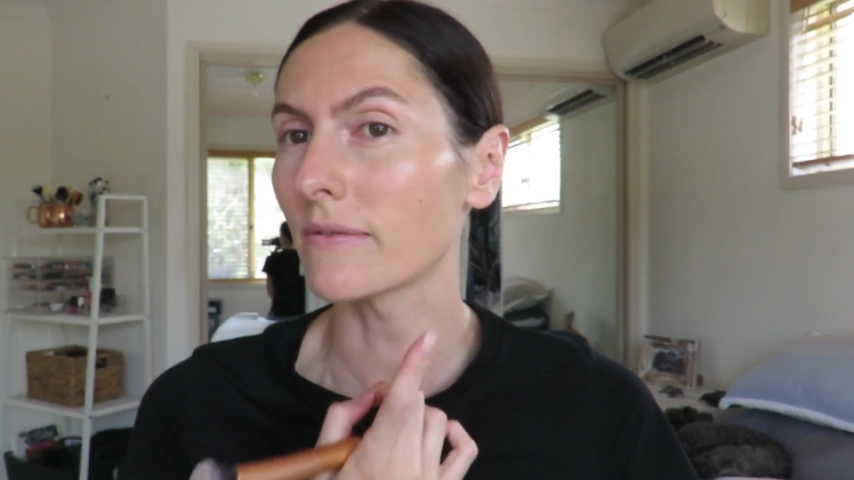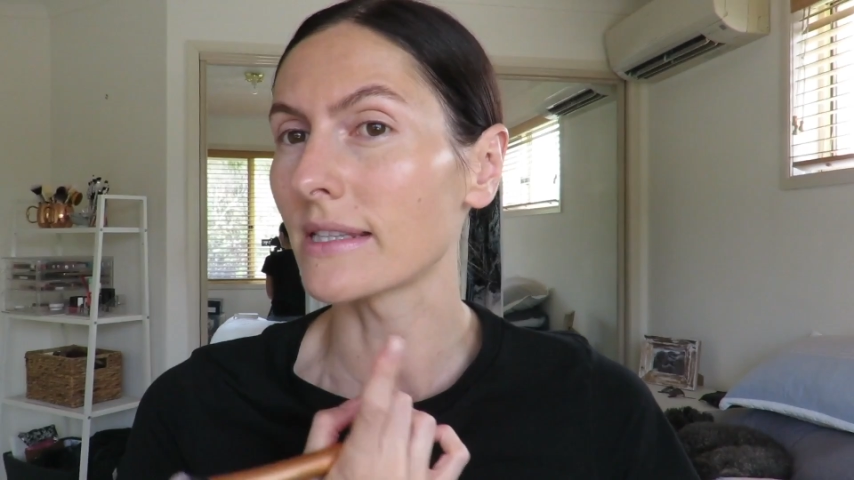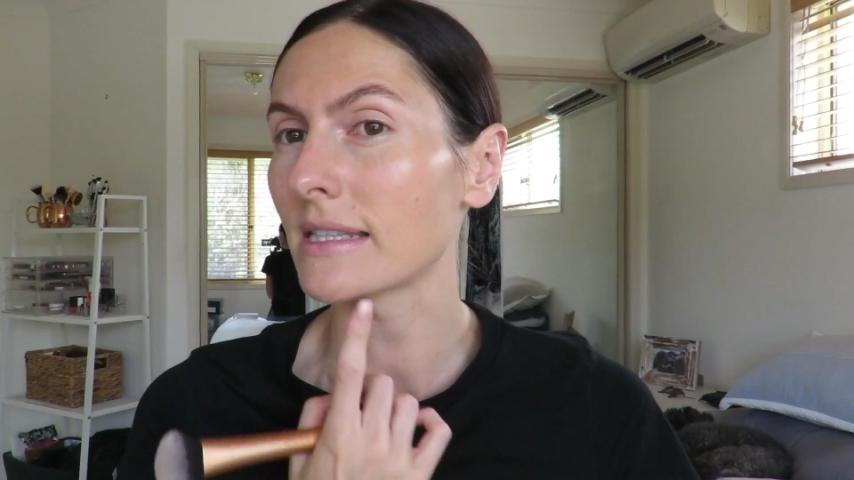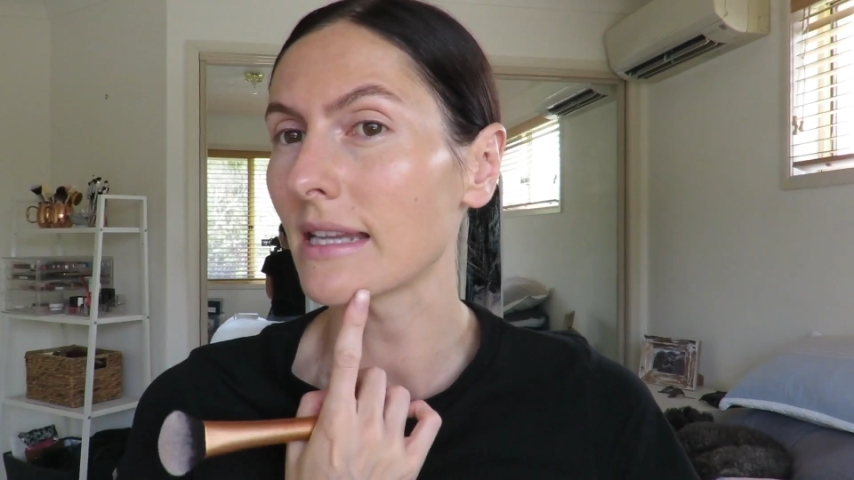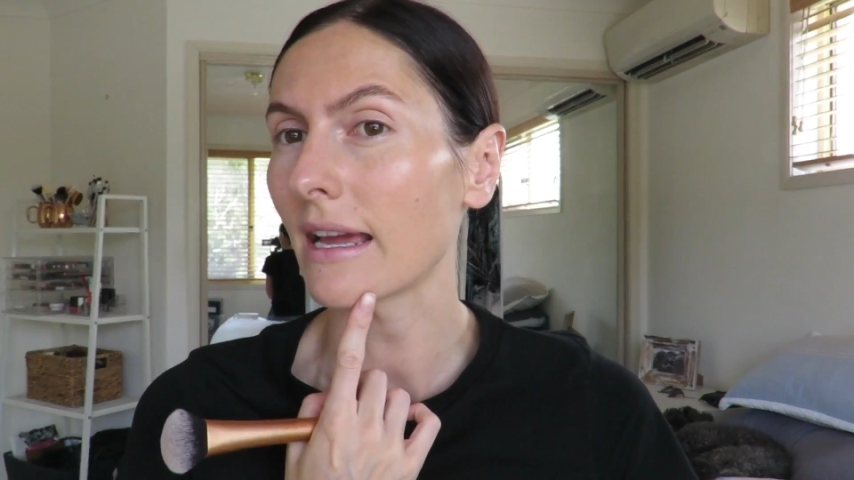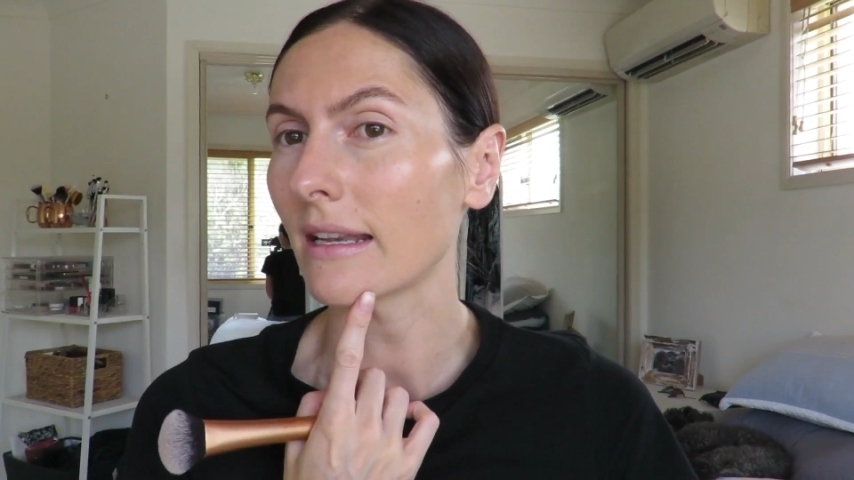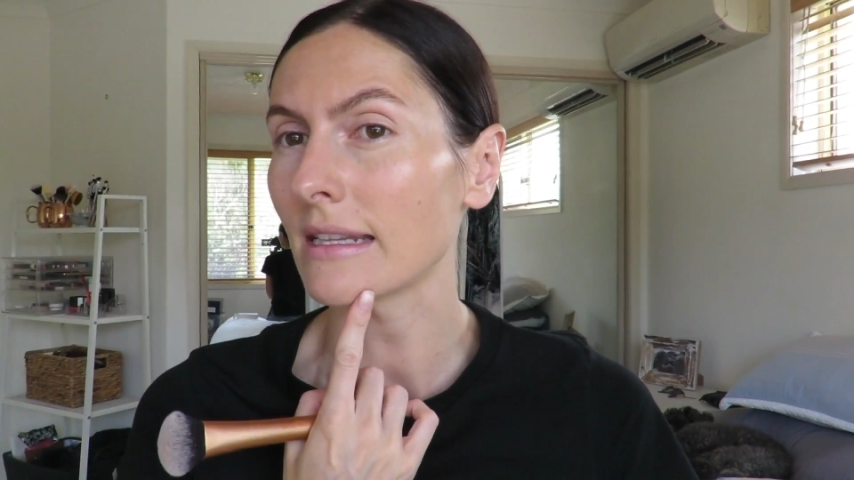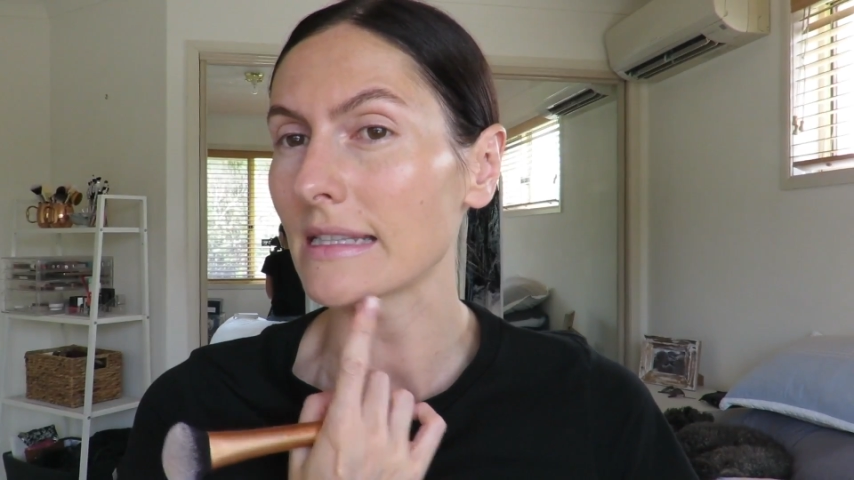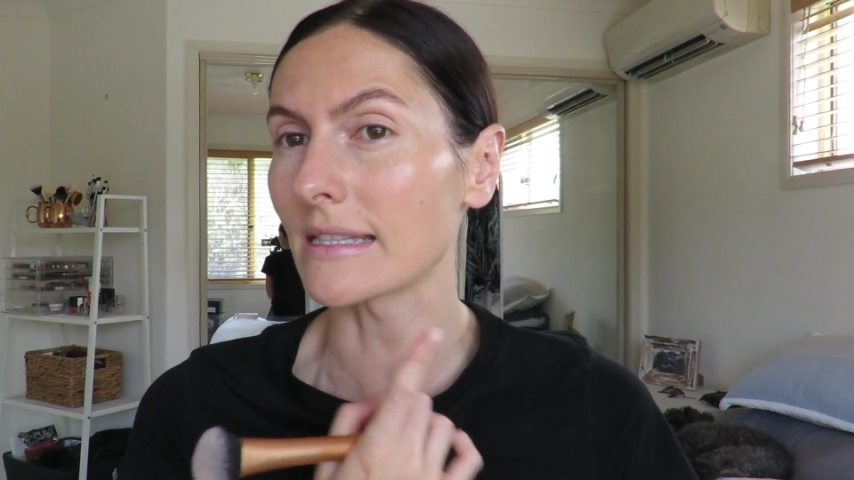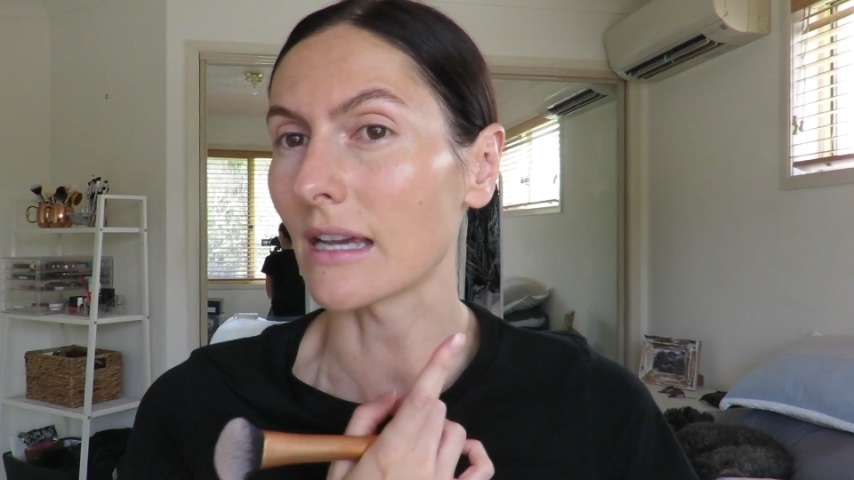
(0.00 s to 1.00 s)
of set
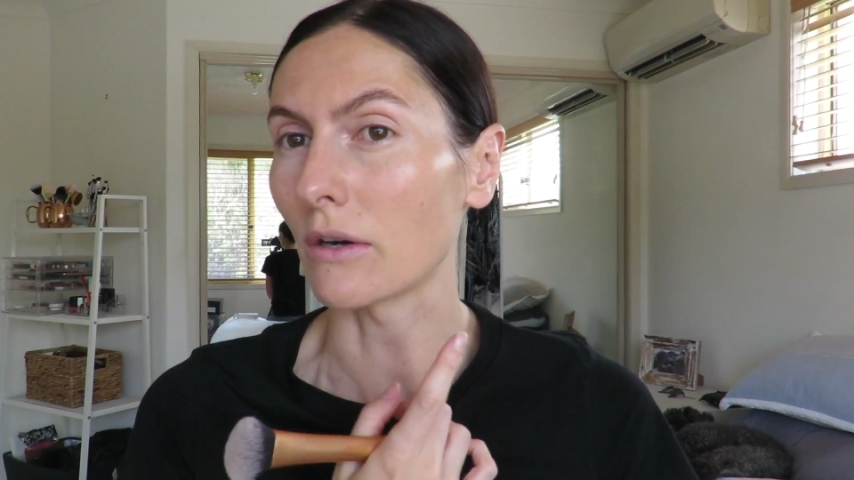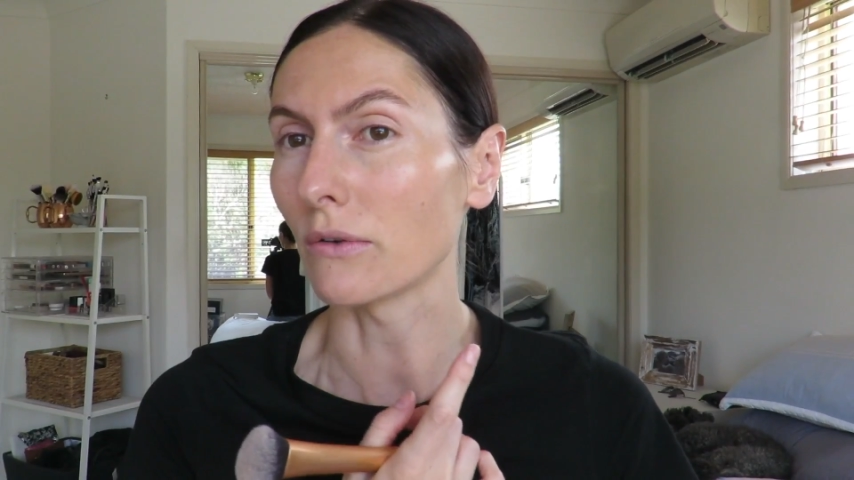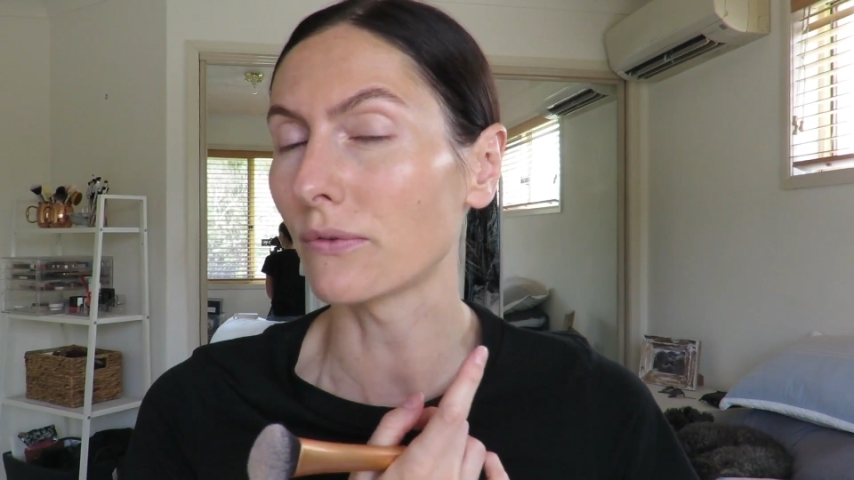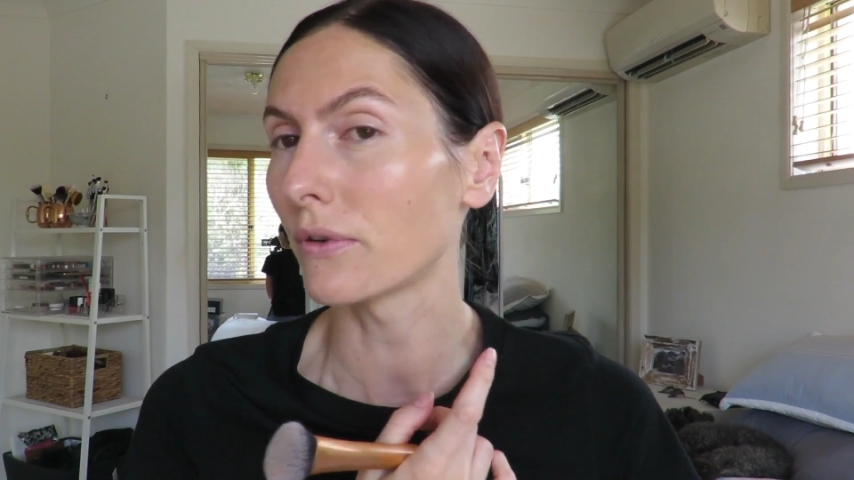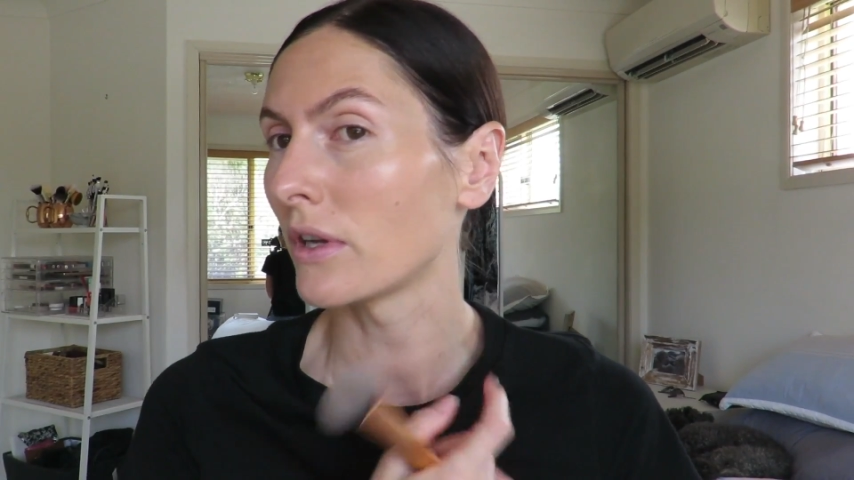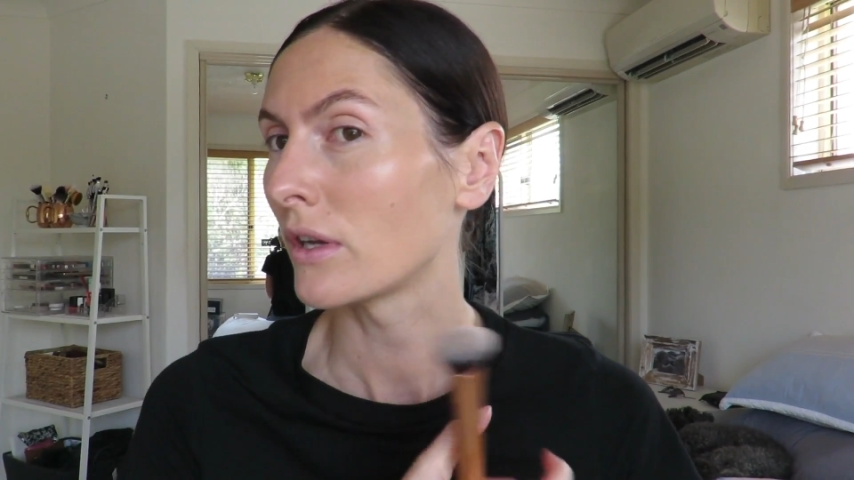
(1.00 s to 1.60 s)
itself,